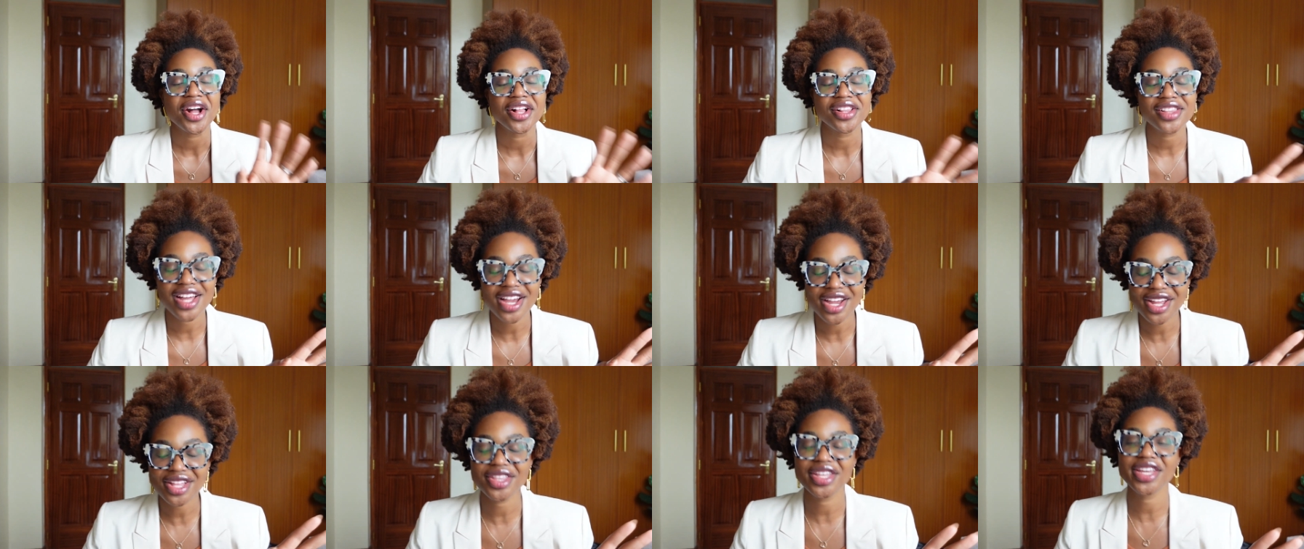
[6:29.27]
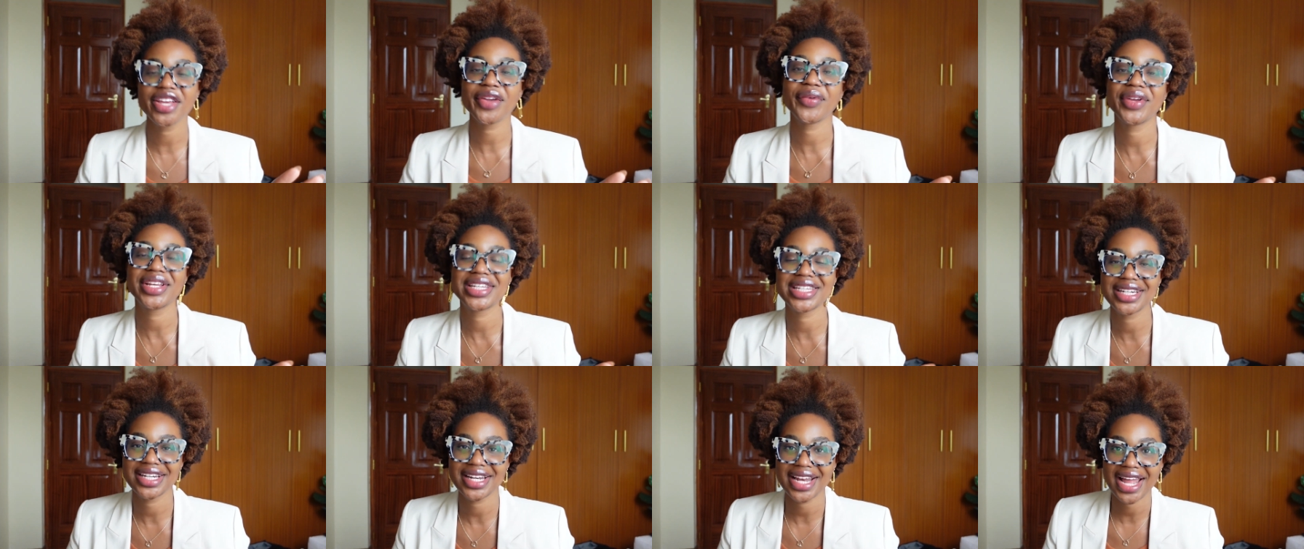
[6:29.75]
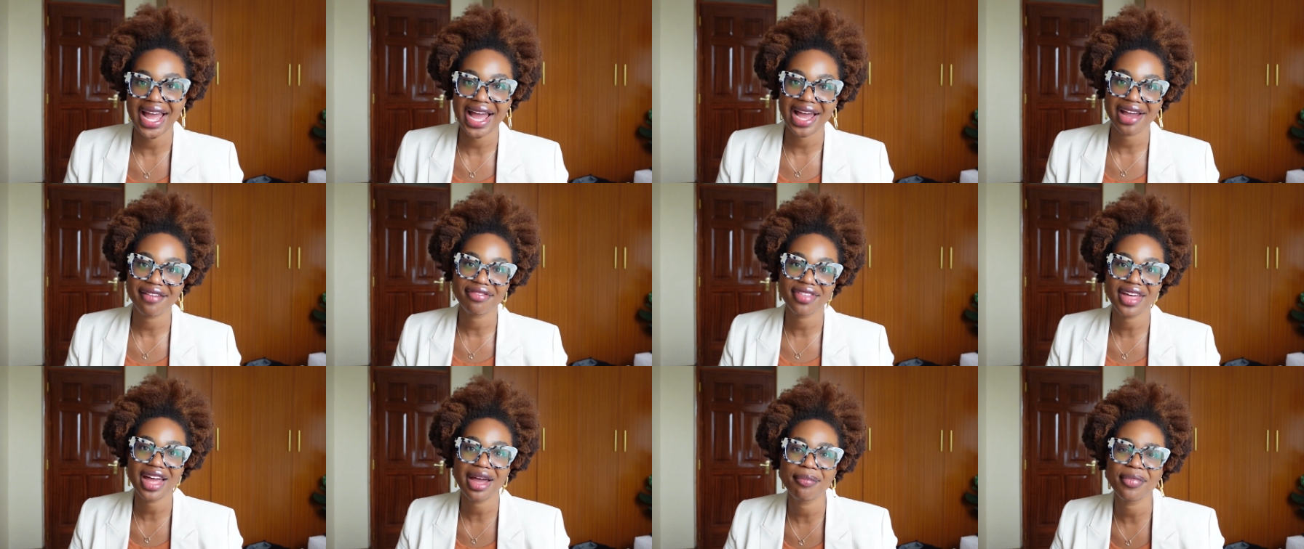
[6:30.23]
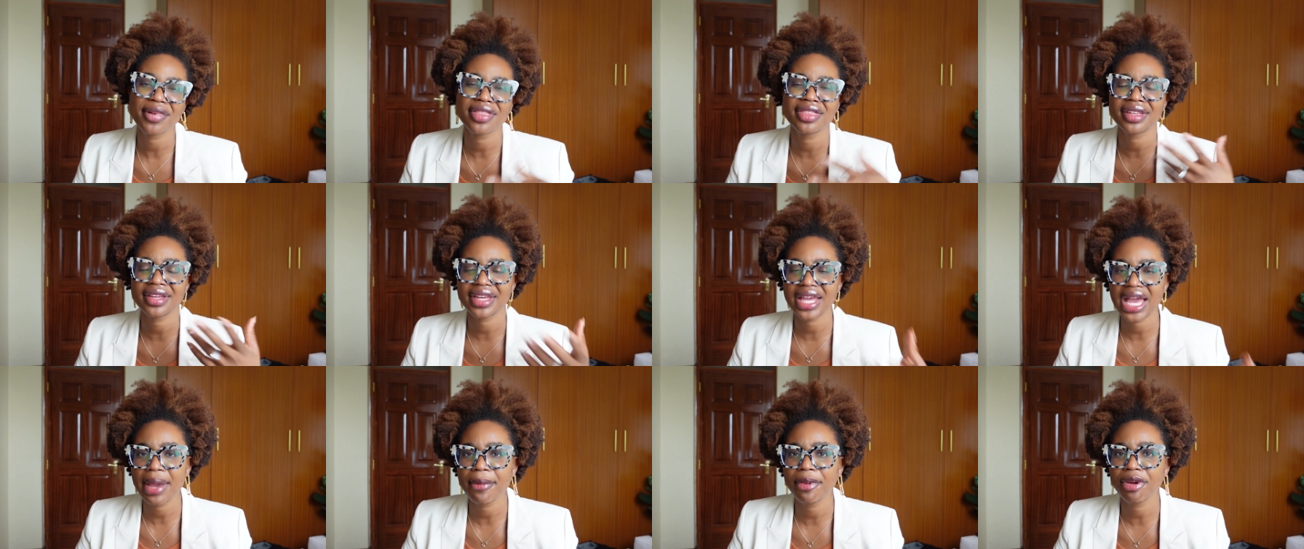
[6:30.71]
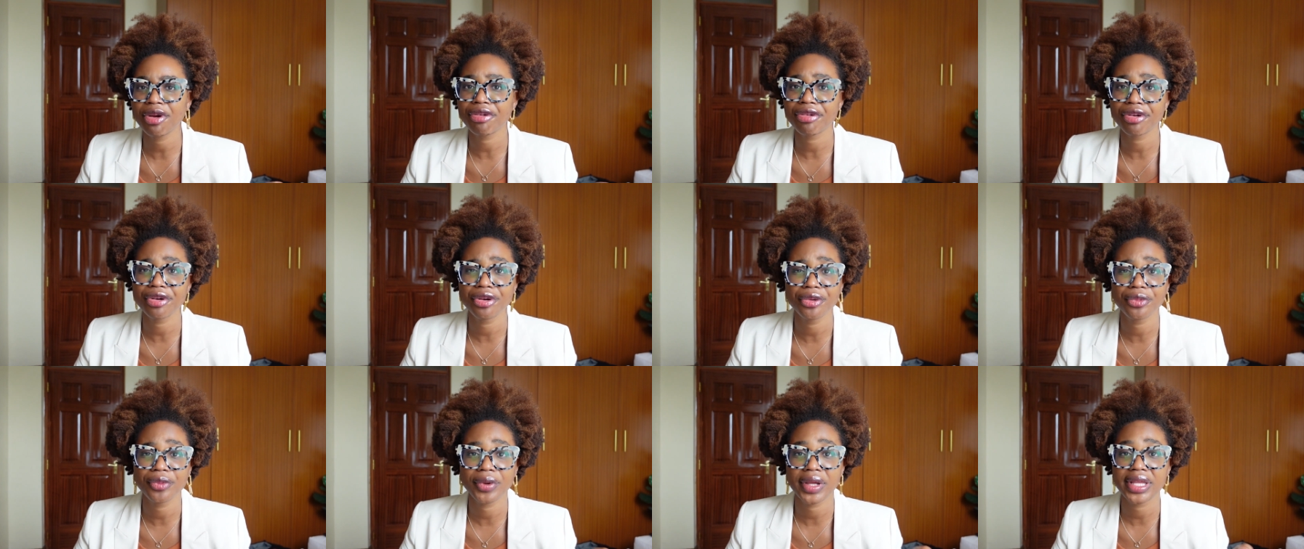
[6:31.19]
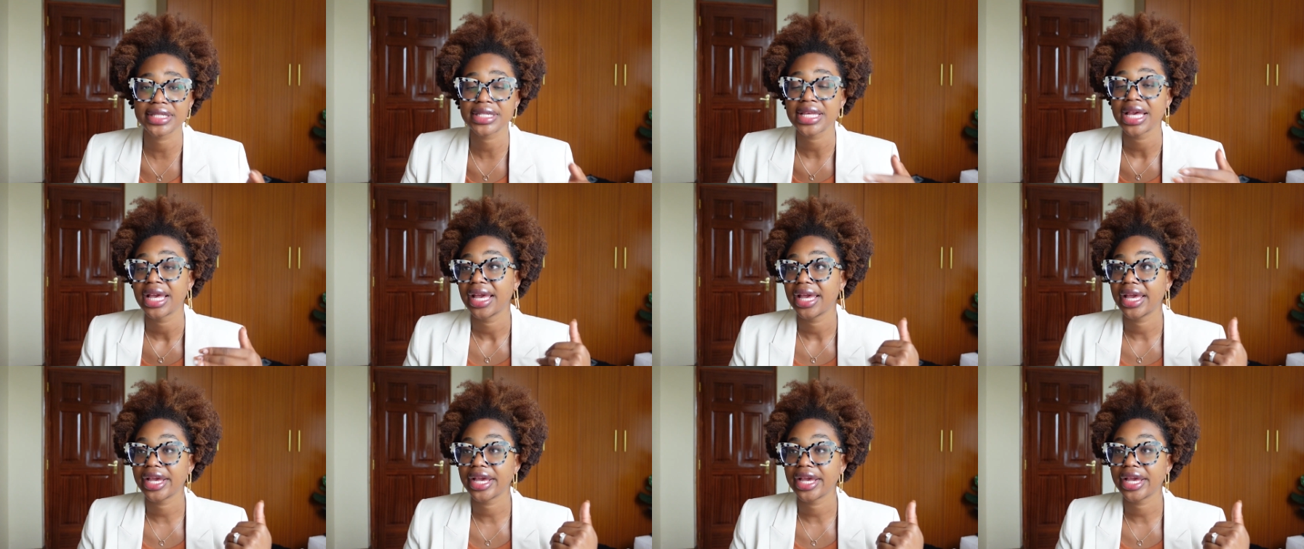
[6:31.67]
Luckily we didn't have that, but the cabin crew was